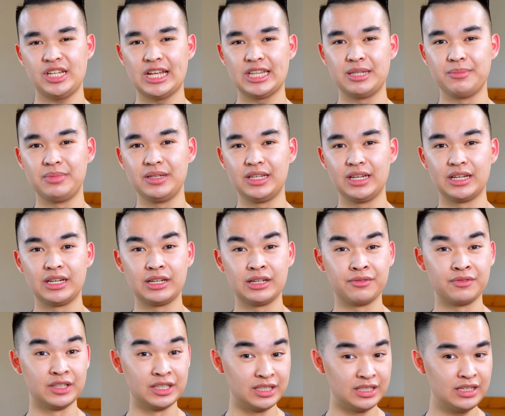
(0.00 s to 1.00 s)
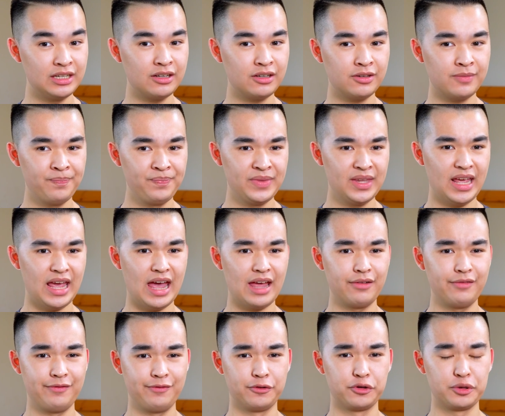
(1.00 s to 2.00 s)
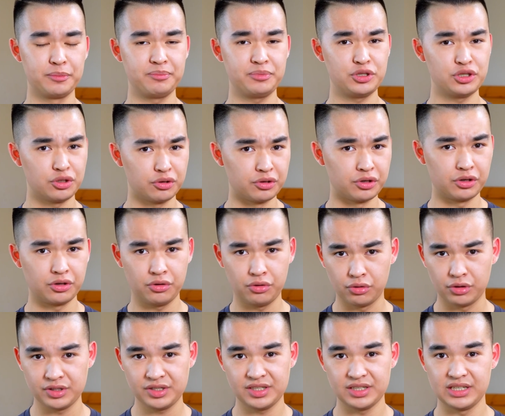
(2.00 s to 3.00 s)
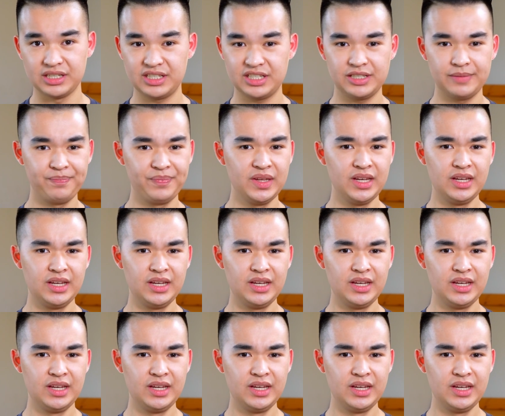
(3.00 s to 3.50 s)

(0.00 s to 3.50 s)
at the beginning of the year and for certain courses.